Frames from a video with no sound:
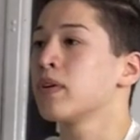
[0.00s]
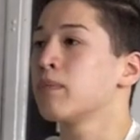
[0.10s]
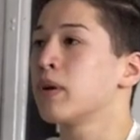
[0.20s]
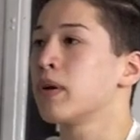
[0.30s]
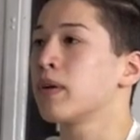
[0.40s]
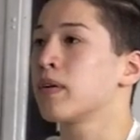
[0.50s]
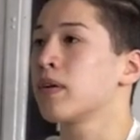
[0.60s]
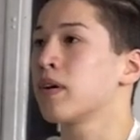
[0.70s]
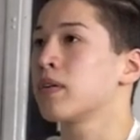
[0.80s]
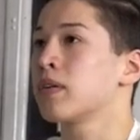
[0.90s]
But
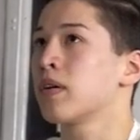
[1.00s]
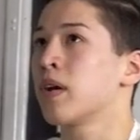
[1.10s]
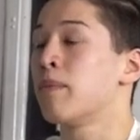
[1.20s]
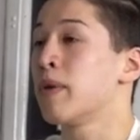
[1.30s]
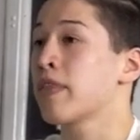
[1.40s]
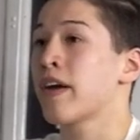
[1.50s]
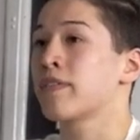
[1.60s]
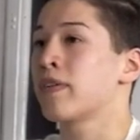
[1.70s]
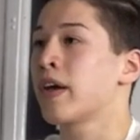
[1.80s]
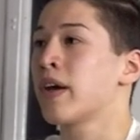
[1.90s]
a month
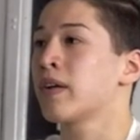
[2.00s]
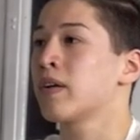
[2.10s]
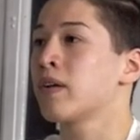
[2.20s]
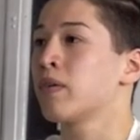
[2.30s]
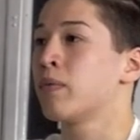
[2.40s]
after that,